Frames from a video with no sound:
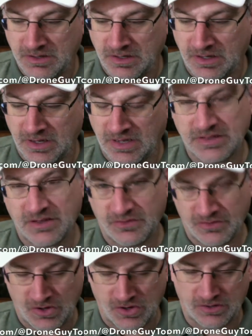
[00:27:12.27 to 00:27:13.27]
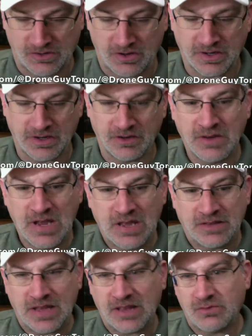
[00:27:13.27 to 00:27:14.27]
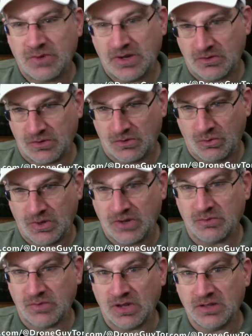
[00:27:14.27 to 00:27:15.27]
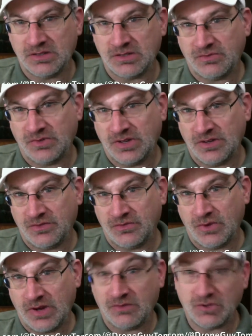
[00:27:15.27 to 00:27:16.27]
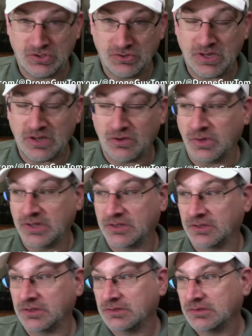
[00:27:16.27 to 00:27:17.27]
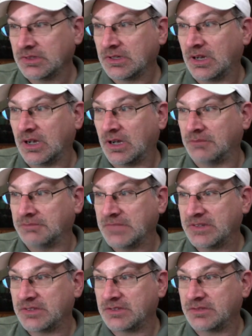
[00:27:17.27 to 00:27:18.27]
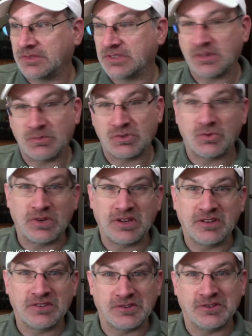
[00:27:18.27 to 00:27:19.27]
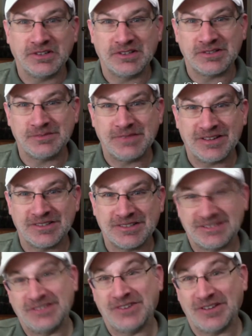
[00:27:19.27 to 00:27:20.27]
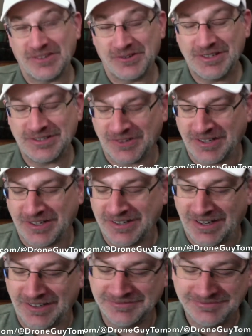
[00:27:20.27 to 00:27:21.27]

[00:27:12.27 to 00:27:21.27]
uh as I've gone along here, now that we enter the winter months, if, if we ever do get a winter, um, it's December 23rd and it's about 65 degrees right now